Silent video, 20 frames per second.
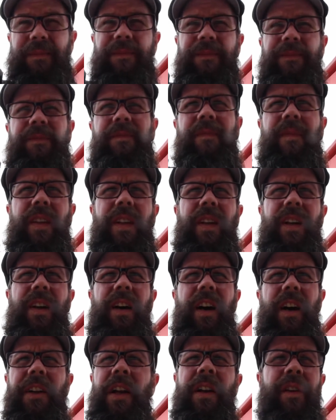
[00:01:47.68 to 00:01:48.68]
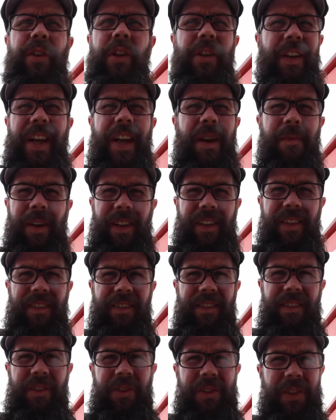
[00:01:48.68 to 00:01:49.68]
I don't know if you can hear me,
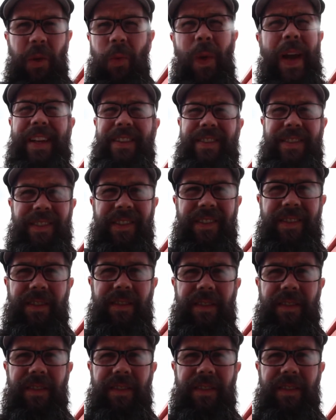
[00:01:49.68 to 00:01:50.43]
because of the wind.